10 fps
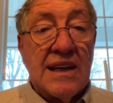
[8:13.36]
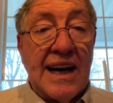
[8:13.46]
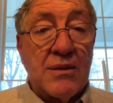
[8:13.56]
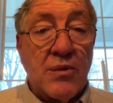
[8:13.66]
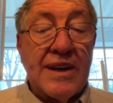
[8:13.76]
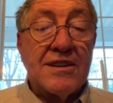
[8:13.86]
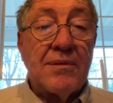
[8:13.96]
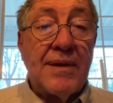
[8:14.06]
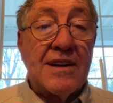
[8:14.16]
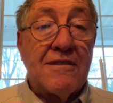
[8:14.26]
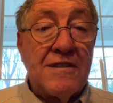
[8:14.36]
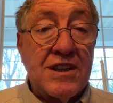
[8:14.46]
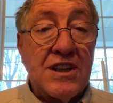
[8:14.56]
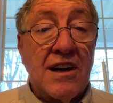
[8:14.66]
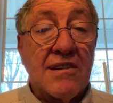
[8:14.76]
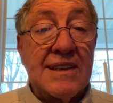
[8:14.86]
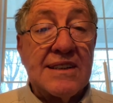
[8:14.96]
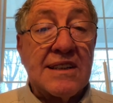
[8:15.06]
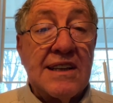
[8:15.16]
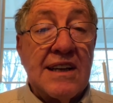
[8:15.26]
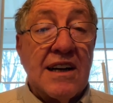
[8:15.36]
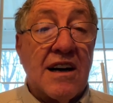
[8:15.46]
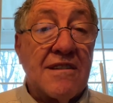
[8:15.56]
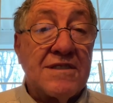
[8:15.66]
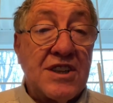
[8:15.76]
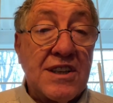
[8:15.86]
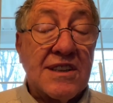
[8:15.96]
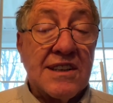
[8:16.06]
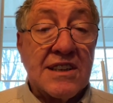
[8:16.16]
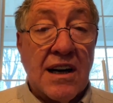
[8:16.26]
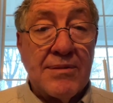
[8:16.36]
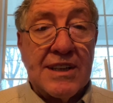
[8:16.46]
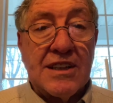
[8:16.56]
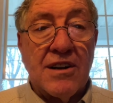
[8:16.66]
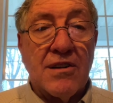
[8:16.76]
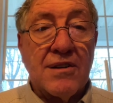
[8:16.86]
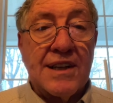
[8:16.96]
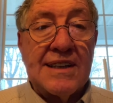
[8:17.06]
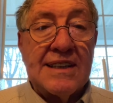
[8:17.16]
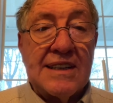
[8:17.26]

And we are the beneficiaries of Jesus coming to earth